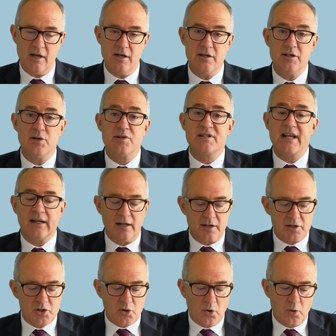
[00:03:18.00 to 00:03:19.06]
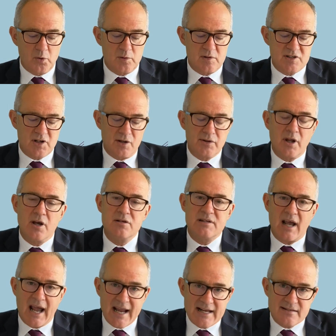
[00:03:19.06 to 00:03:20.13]
New Zealand calls on those
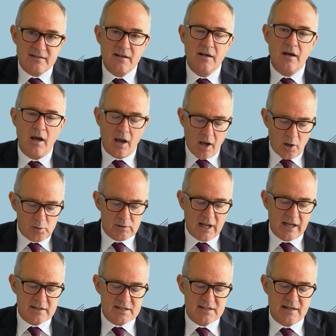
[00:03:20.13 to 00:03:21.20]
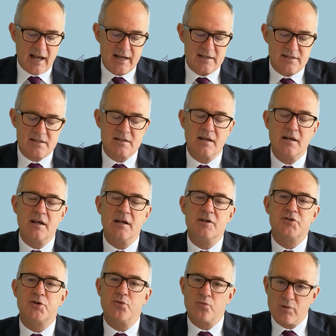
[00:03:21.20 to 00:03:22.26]
eight holdout states
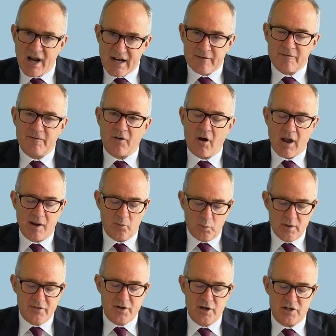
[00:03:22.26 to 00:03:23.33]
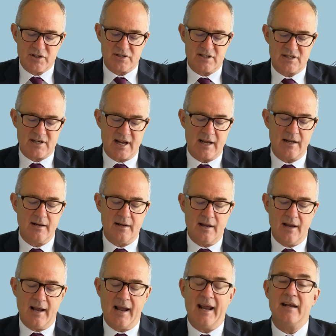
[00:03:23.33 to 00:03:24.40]
to ratify with urgency
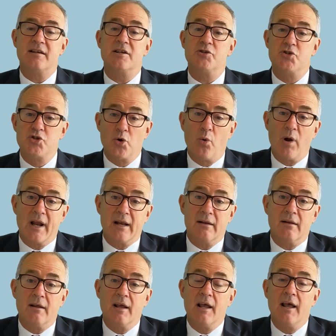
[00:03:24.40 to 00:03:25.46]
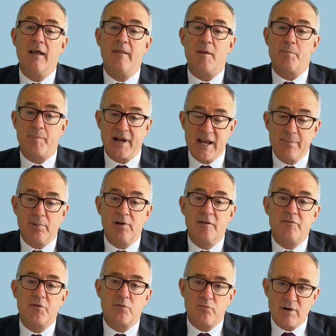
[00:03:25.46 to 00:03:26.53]
and to join the people of
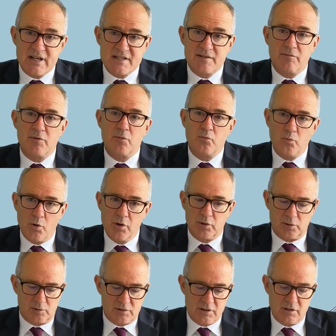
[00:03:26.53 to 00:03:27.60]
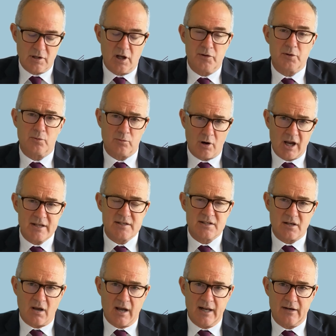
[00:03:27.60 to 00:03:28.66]
the rest of the world on the right
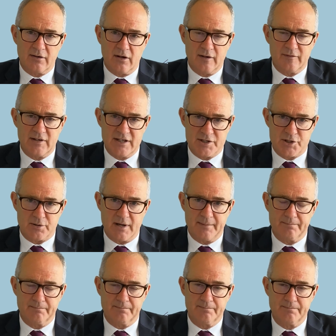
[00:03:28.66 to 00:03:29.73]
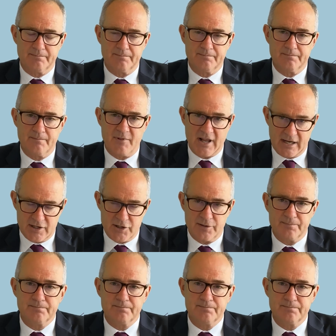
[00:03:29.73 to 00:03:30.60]
side of history. Thank you.